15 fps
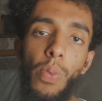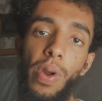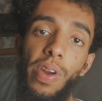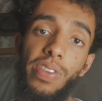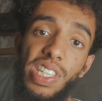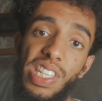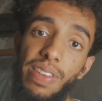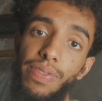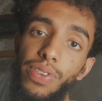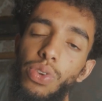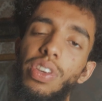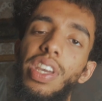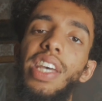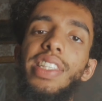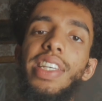Whereas if you
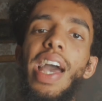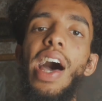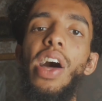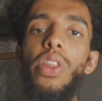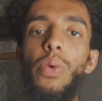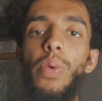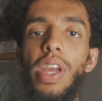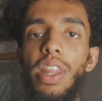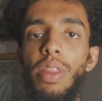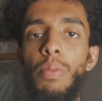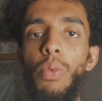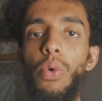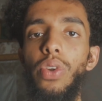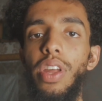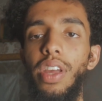get it out of the way in the
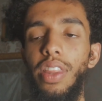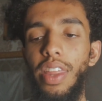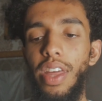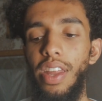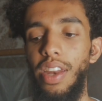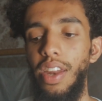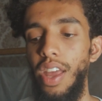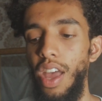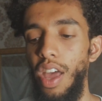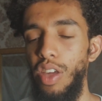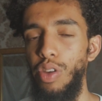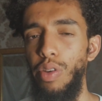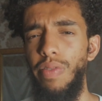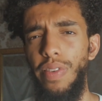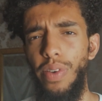morning, then
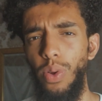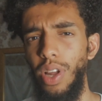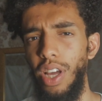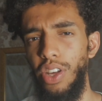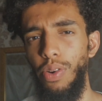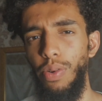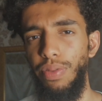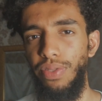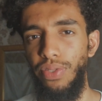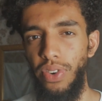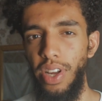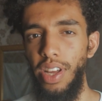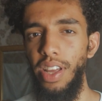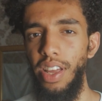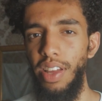you feel like you're
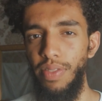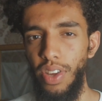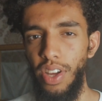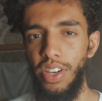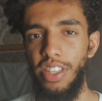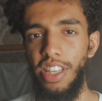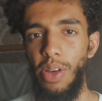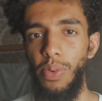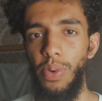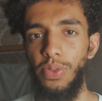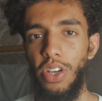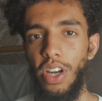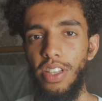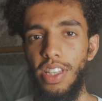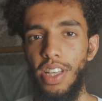free, if you understand what I'm
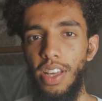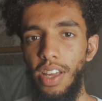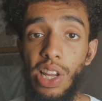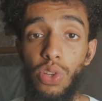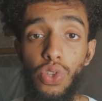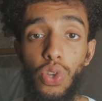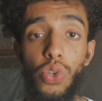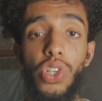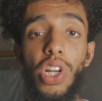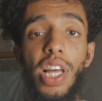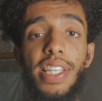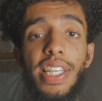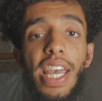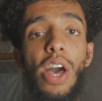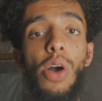trying to say. Now,
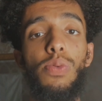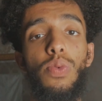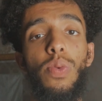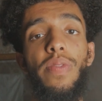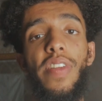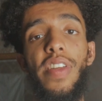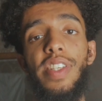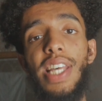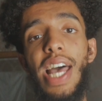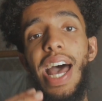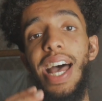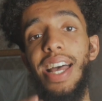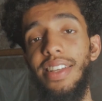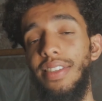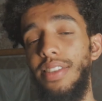socializing helps with this,
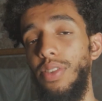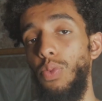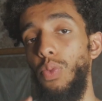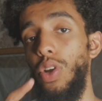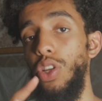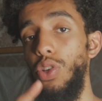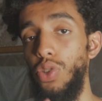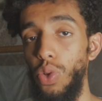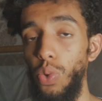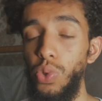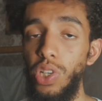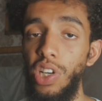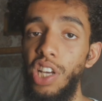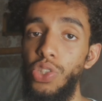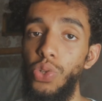as when you
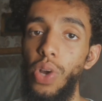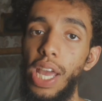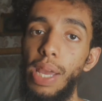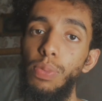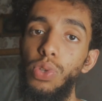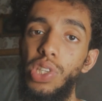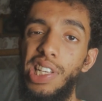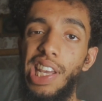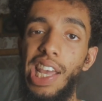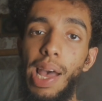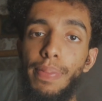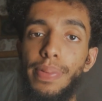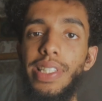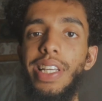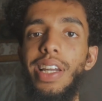socialize, you're able to
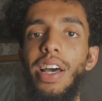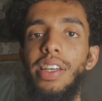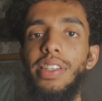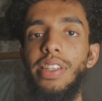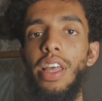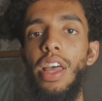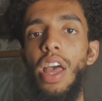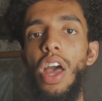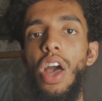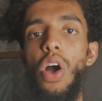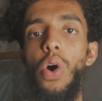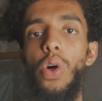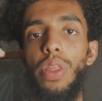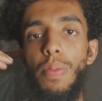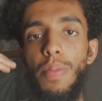capitalize
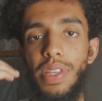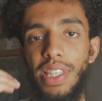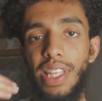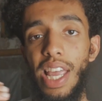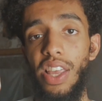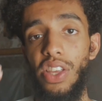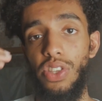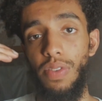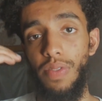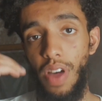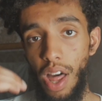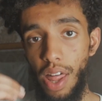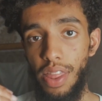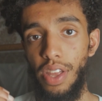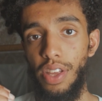on the mistakes
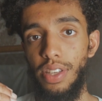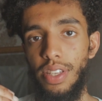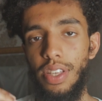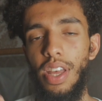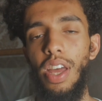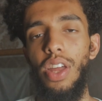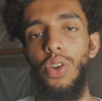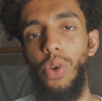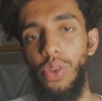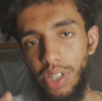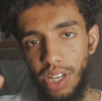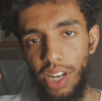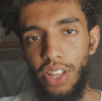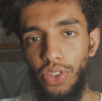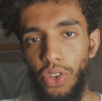of others, not
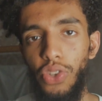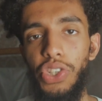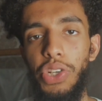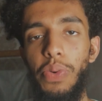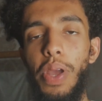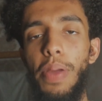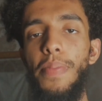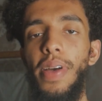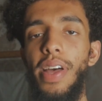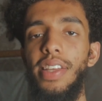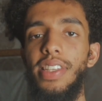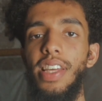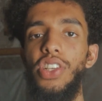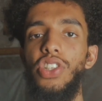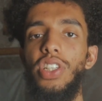in a dodgy way, but
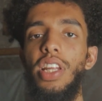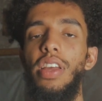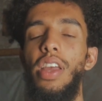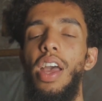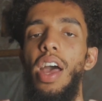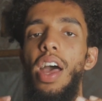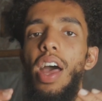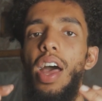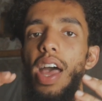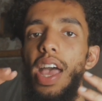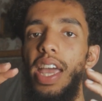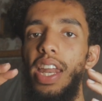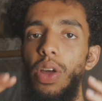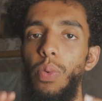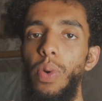essentially
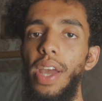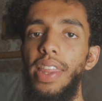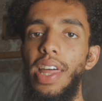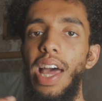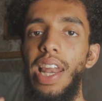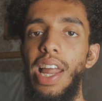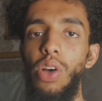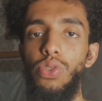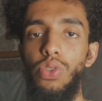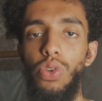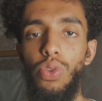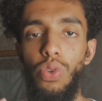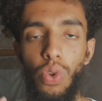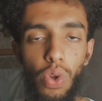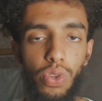in a way that allows
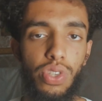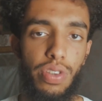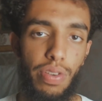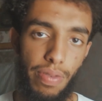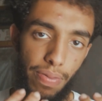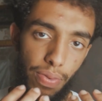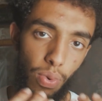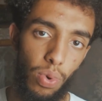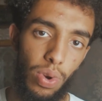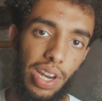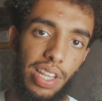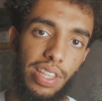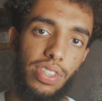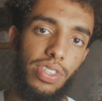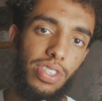you not to fall
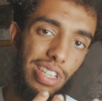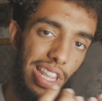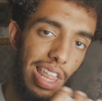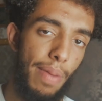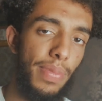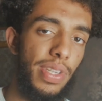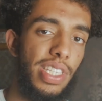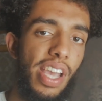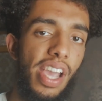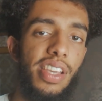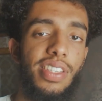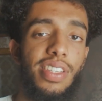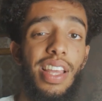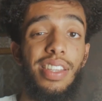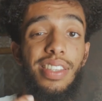into their
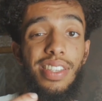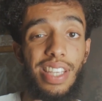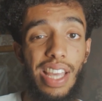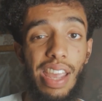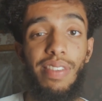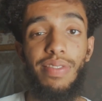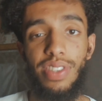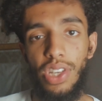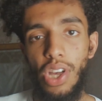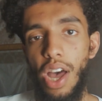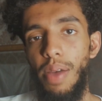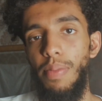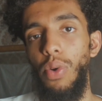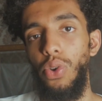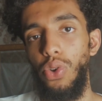mistakes and save
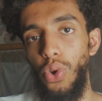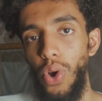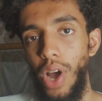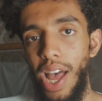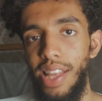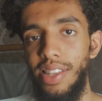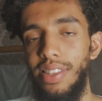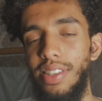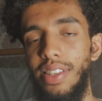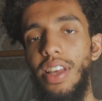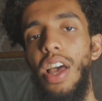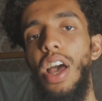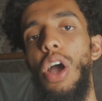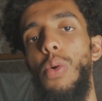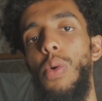time on your hands,
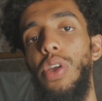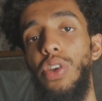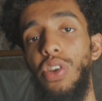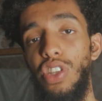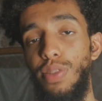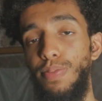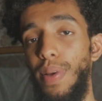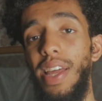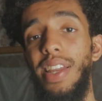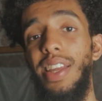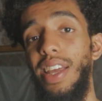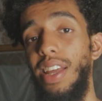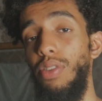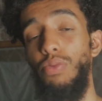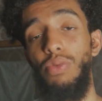where you can spend
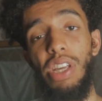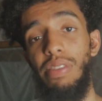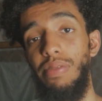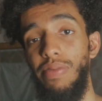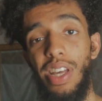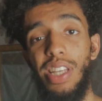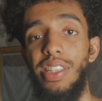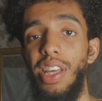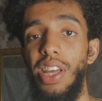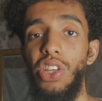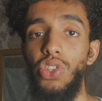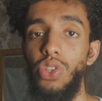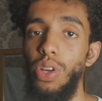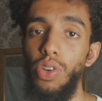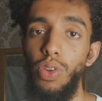in reinvesting
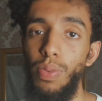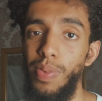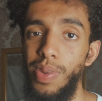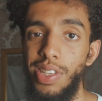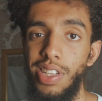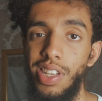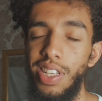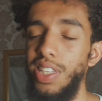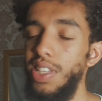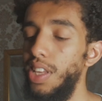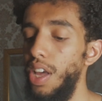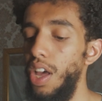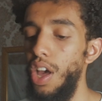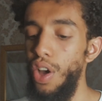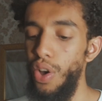into a new business
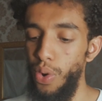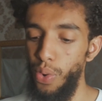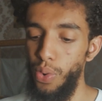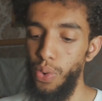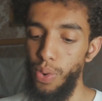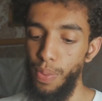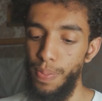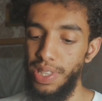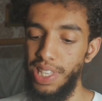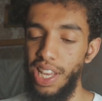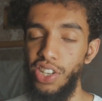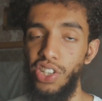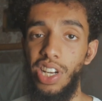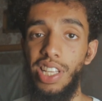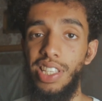or
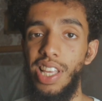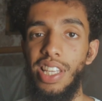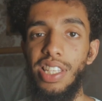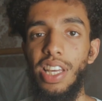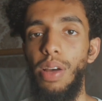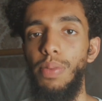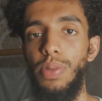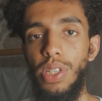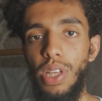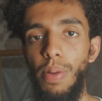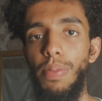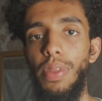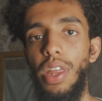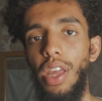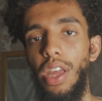potentially setting up
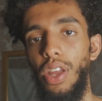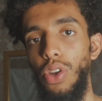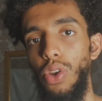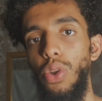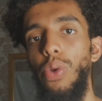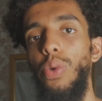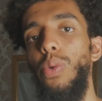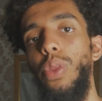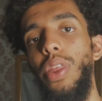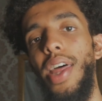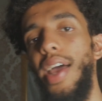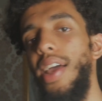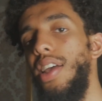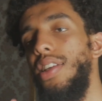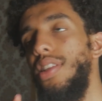something new
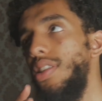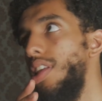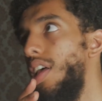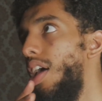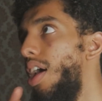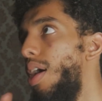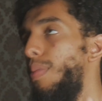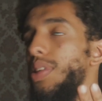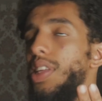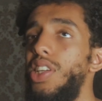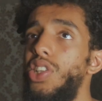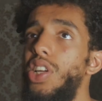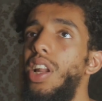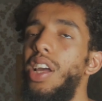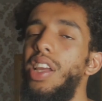that is
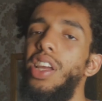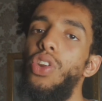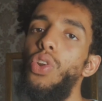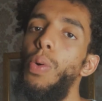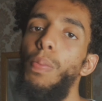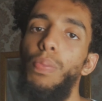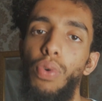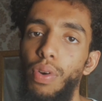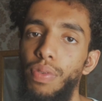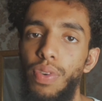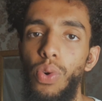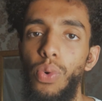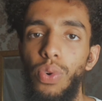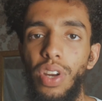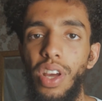potentially like a
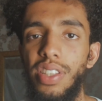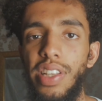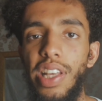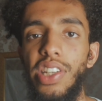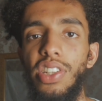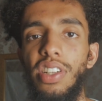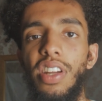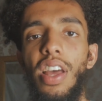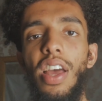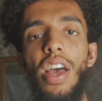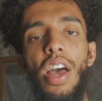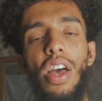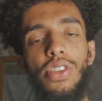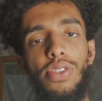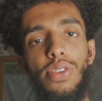non-profit
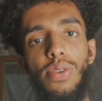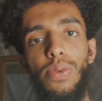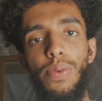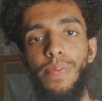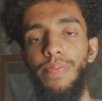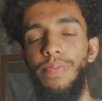organization. So